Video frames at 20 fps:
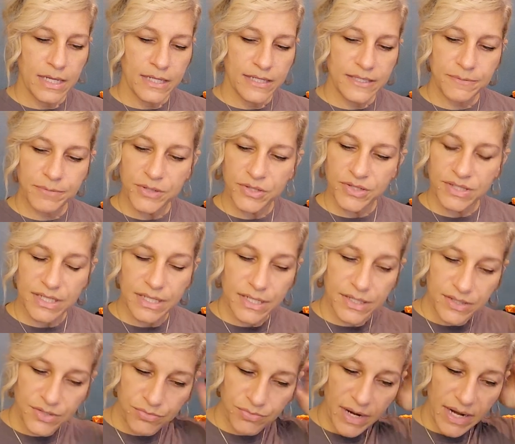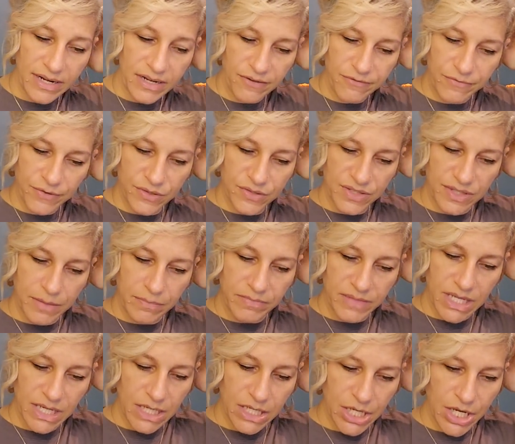this person is ready for
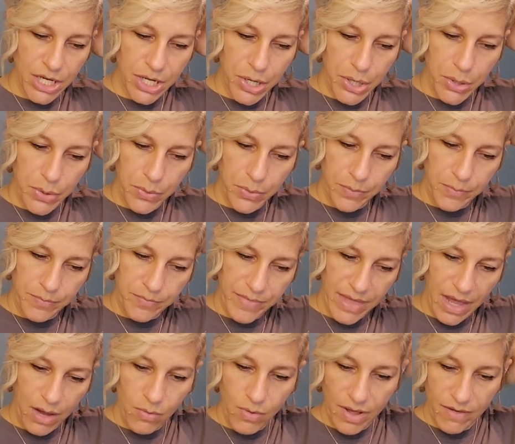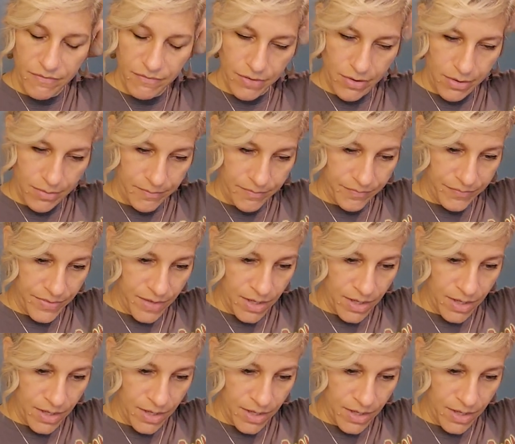something new. However,